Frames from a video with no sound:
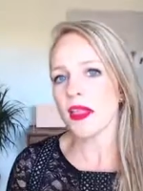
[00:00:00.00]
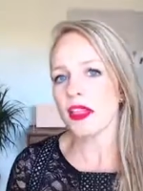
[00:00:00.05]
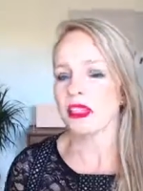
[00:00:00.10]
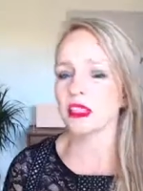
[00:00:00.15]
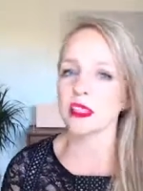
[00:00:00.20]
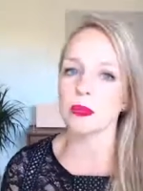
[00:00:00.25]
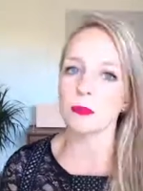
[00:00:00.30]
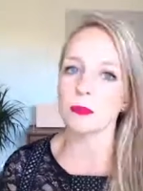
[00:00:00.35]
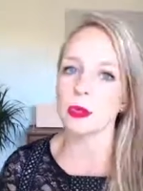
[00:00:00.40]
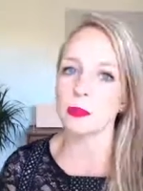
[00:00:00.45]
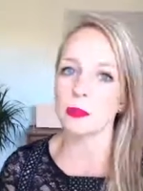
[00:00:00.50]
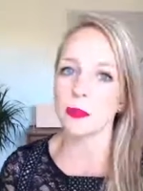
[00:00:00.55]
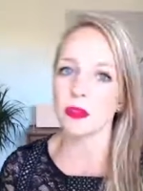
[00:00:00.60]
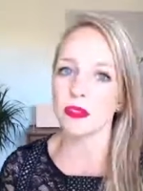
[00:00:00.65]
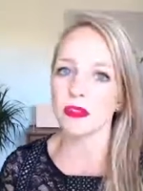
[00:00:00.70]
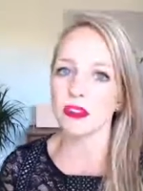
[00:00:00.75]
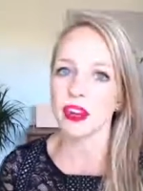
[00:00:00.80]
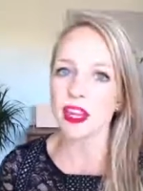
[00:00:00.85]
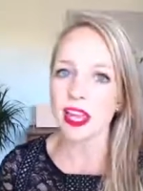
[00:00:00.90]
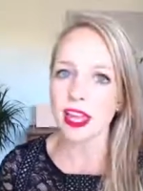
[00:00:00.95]
some people
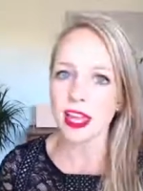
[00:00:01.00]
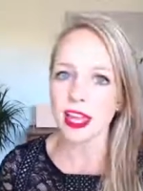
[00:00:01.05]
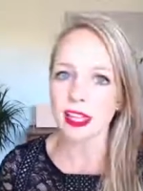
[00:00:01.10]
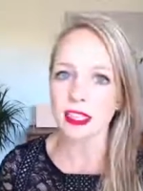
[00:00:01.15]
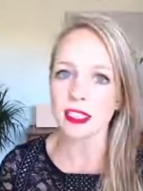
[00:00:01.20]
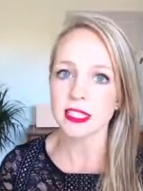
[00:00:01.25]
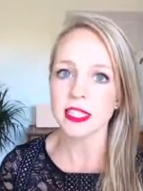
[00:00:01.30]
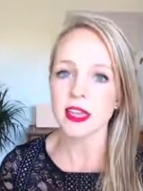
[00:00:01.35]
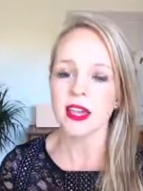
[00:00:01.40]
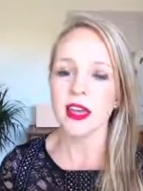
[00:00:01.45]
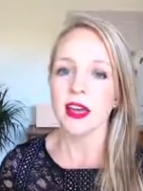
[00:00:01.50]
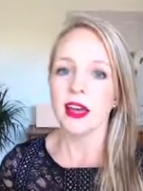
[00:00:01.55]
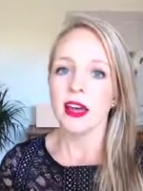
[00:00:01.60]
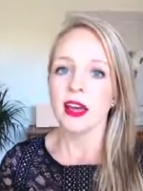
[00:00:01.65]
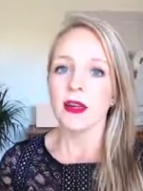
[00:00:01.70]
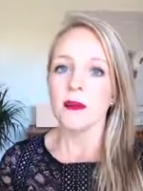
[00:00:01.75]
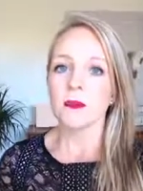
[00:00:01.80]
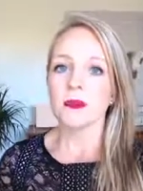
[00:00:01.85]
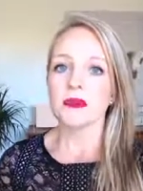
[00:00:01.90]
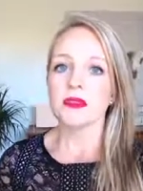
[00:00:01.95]
forget.
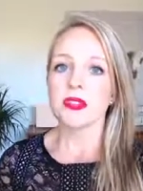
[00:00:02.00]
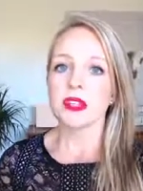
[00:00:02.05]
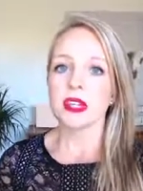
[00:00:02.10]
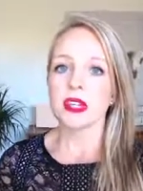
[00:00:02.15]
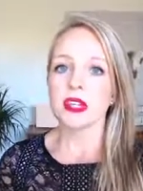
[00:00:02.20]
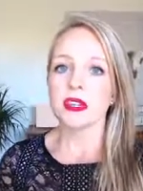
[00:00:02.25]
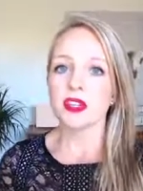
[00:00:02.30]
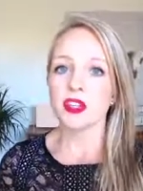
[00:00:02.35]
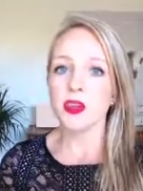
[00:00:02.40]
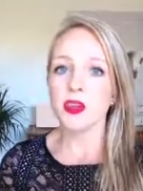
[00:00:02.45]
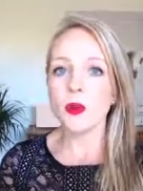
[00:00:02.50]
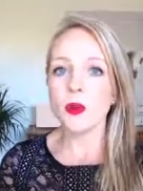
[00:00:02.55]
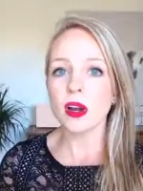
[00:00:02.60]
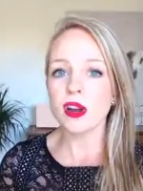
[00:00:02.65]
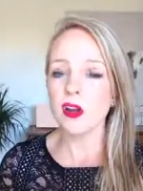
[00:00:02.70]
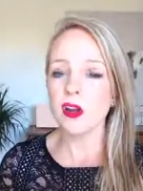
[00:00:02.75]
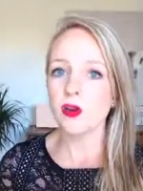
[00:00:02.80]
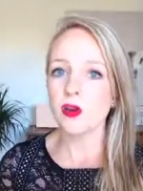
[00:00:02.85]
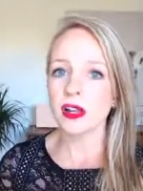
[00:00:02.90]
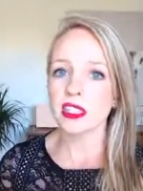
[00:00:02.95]
You are
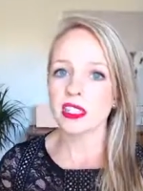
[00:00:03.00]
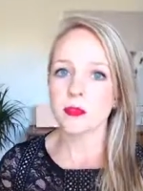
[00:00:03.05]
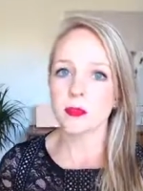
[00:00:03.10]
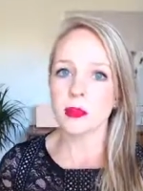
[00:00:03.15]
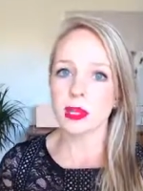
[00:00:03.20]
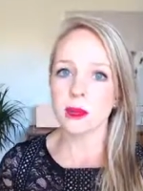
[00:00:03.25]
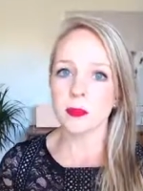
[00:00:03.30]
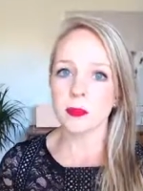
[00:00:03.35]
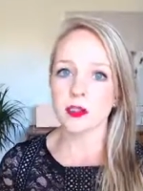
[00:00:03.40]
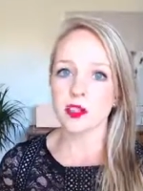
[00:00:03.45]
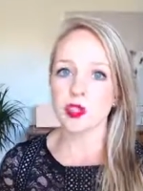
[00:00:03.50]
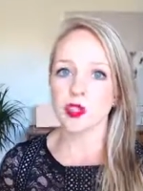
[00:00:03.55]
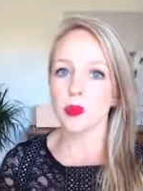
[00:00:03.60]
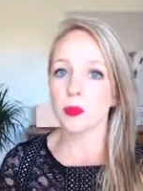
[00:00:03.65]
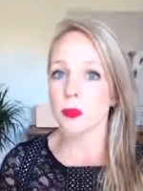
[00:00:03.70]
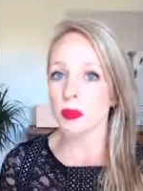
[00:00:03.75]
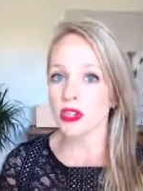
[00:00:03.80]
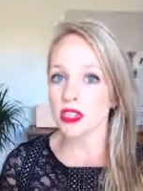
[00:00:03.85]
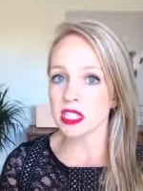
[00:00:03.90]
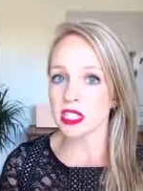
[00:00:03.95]
going to be able to
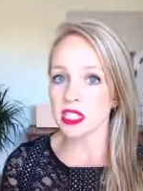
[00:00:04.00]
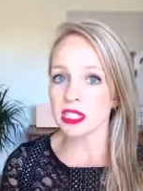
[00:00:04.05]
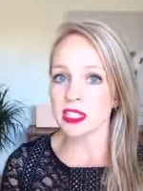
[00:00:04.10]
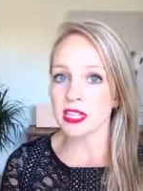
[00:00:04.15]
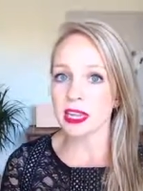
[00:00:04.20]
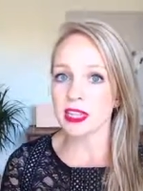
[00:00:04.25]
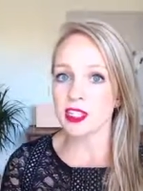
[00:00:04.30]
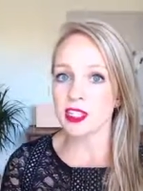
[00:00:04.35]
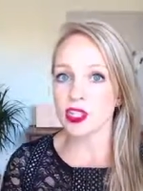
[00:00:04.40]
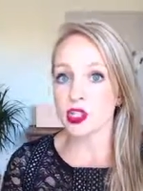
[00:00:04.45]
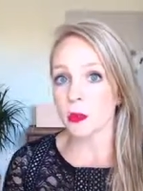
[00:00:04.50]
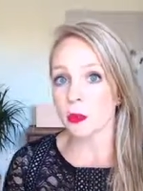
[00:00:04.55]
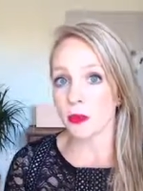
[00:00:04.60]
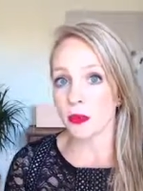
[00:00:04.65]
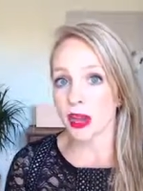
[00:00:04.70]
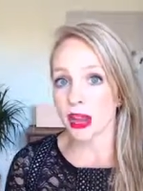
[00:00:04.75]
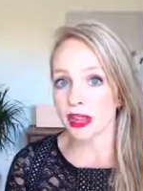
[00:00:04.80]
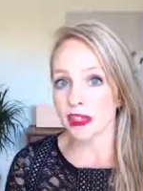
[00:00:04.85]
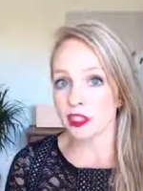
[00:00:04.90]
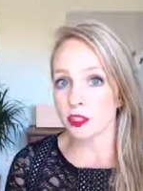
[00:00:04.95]
personalize your
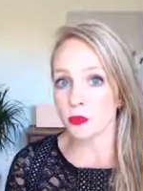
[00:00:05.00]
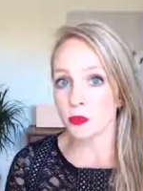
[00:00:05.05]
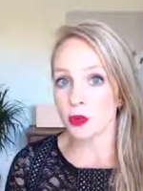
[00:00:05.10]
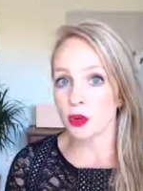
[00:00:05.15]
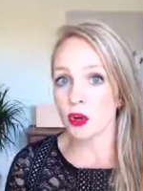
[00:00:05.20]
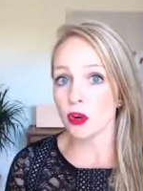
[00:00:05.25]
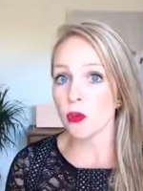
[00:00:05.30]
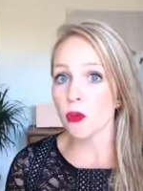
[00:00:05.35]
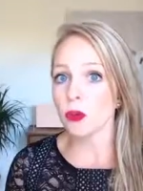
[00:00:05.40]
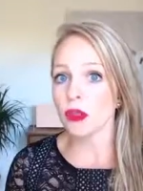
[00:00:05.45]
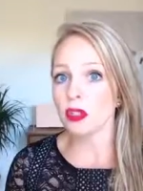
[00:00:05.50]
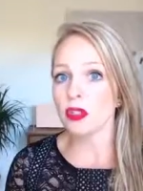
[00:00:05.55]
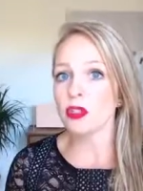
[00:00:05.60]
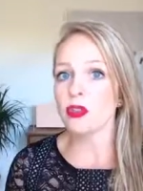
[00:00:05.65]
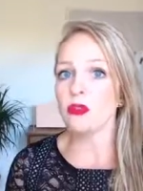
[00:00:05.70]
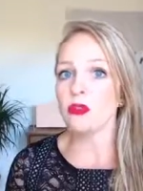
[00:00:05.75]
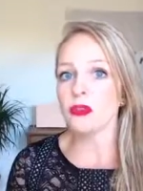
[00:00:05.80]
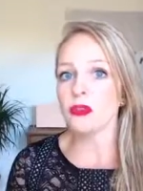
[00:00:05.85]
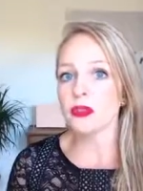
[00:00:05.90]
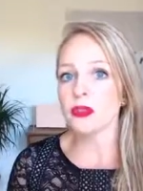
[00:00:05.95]
brand more when you
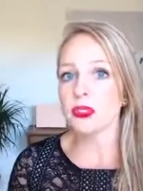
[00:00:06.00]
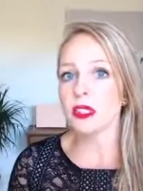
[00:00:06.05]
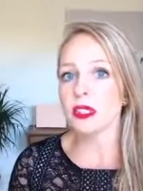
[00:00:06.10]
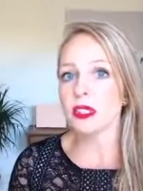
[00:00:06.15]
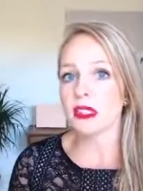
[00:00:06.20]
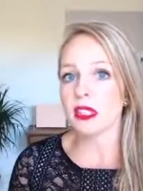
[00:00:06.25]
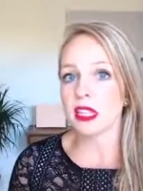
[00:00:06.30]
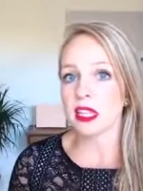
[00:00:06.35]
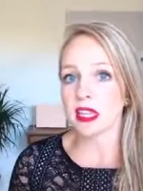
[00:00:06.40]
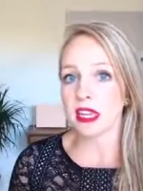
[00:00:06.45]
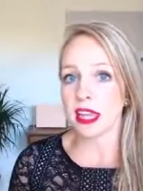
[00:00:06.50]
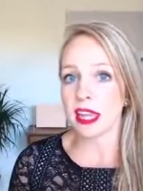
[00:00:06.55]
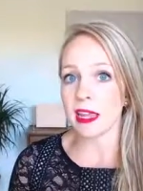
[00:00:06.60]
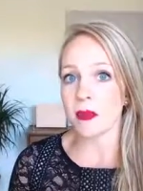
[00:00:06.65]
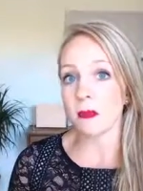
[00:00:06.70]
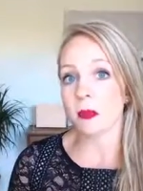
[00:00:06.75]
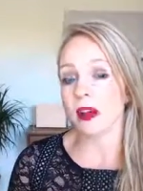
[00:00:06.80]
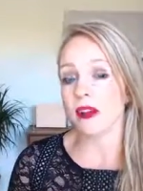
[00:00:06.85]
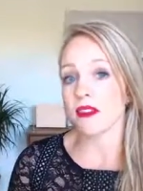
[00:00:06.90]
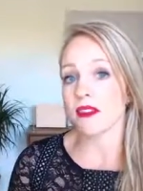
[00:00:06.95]
use the name
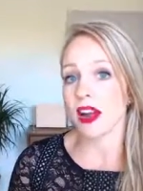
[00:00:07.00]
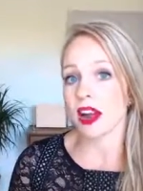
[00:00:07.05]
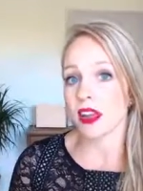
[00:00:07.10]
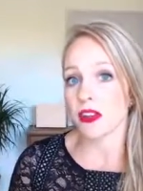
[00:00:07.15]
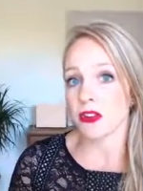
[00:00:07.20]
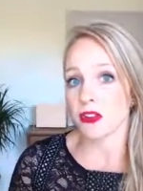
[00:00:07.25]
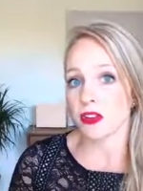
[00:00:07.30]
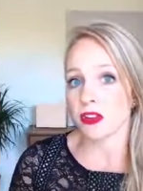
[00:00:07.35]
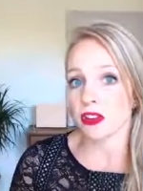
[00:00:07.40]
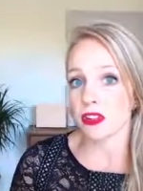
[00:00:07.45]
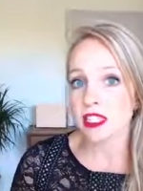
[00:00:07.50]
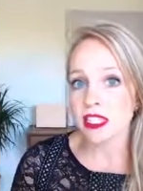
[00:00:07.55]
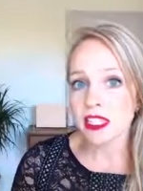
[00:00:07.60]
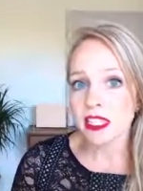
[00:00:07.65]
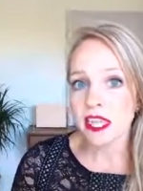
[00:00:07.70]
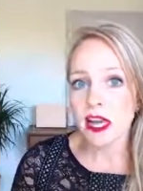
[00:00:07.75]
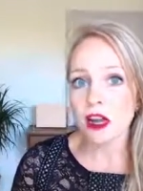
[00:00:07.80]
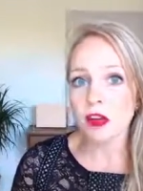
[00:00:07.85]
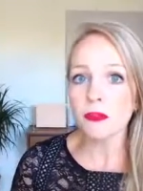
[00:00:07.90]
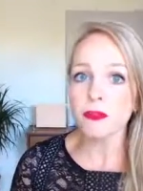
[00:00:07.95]
of either
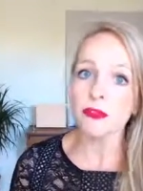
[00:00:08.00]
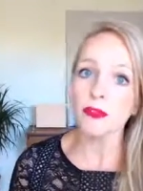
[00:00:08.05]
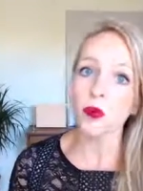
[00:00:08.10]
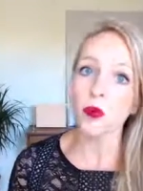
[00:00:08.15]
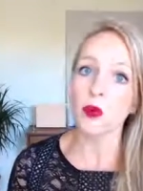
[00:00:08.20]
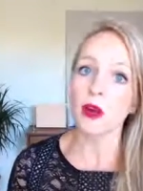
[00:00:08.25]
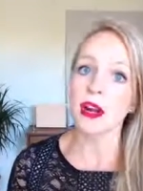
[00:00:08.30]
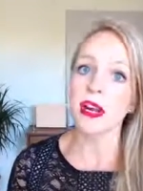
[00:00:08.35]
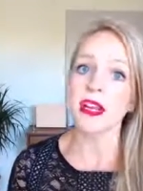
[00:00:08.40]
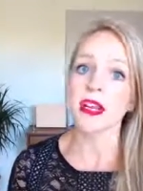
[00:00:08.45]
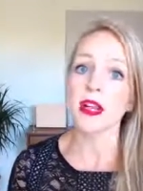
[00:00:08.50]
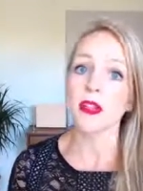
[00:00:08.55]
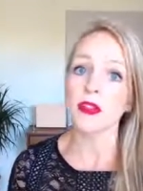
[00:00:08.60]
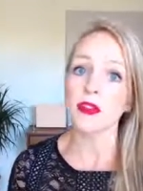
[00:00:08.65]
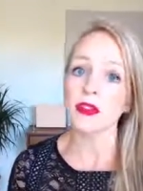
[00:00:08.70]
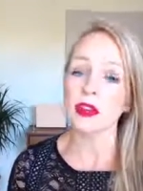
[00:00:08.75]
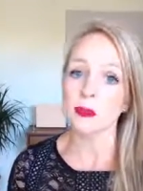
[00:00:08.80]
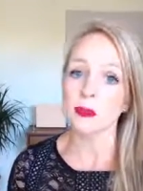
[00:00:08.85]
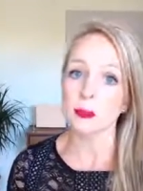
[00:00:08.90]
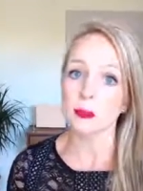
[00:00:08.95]
yourself or another
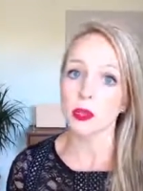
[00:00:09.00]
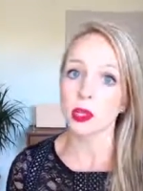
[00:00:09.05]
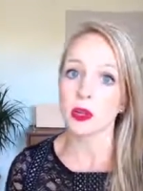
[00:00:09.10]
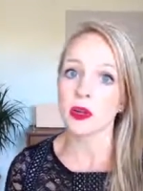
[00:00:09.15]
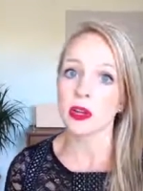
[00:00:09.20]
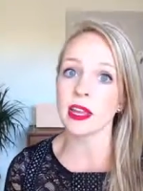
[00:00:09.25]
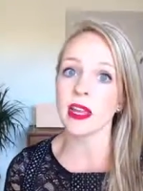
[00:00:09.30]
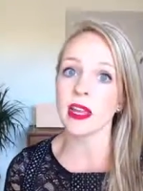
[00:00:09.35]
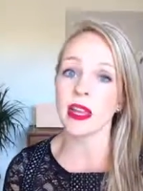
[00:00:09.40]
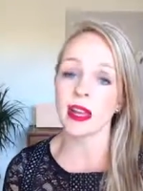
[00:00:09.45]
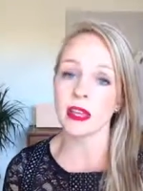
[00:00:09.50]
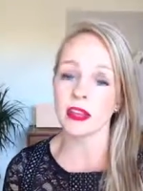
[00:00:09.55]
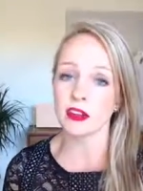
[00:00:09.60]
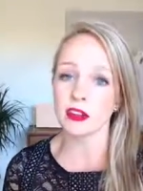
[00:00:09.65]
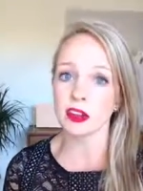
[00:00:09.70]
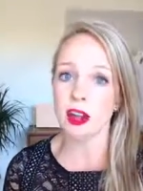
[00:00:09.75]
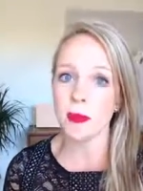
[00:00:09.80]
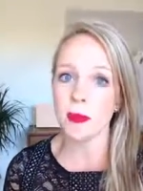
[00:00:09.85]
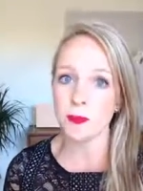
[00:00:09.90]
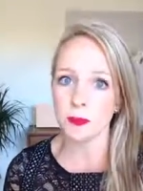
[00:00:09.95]
employee at your
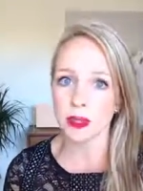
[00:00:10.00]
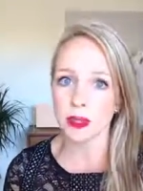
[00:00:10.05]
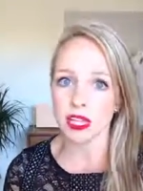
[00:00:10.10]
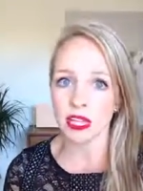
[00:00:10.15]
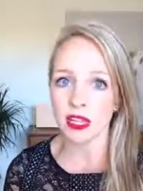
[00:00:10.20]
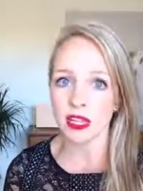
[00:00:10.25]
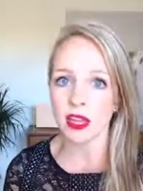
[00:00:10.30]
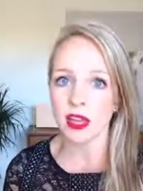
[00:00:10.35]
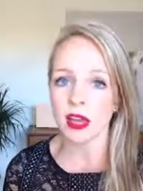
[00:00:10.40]
company.